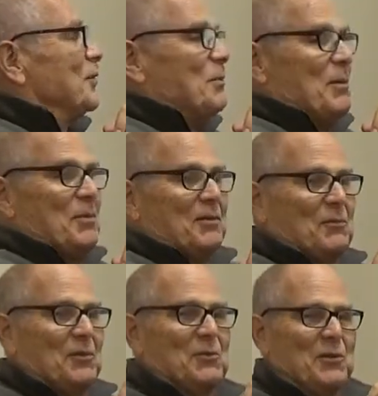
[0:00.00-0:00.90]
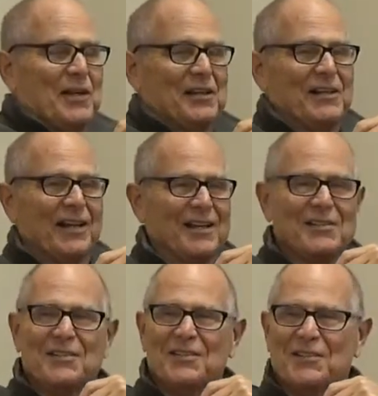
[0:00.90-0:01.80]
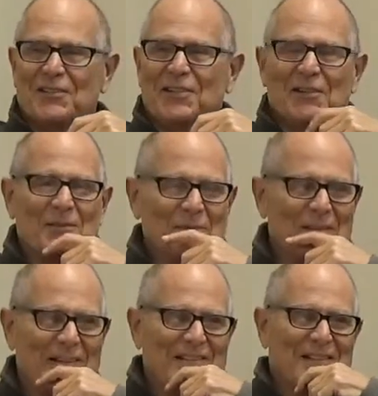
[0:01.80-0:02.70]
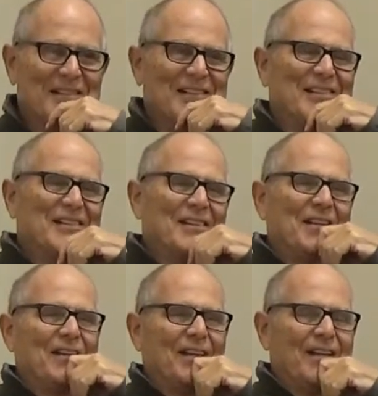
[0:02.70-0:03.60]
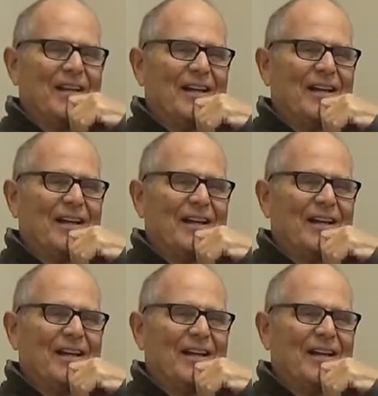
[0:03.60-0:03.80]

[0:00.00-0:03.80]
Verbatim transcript: Remember, were you in that class? Yeah, that's it.